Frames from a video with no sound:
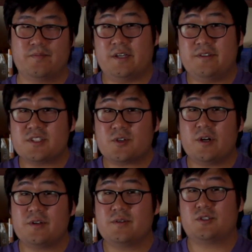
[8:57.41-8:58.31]
Now this
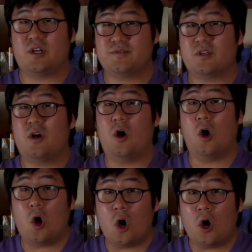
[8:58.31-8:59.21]
card solves
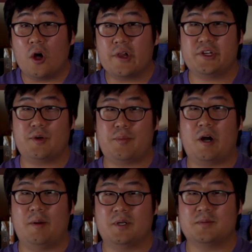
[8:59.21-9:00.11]
all your
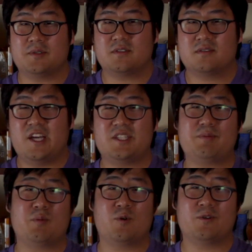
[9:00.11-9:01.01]
problems,
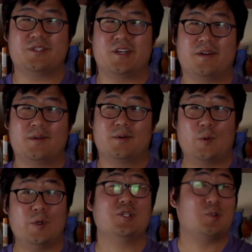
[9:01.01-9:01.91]
except Immortal Sun,
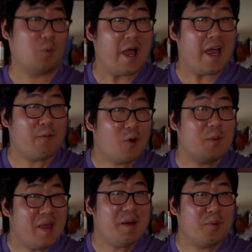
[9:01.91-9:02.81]
which is why
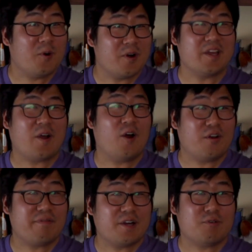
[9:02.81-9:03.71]
we're mainboarding
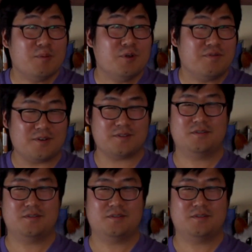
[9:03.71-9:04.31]
artifact removal.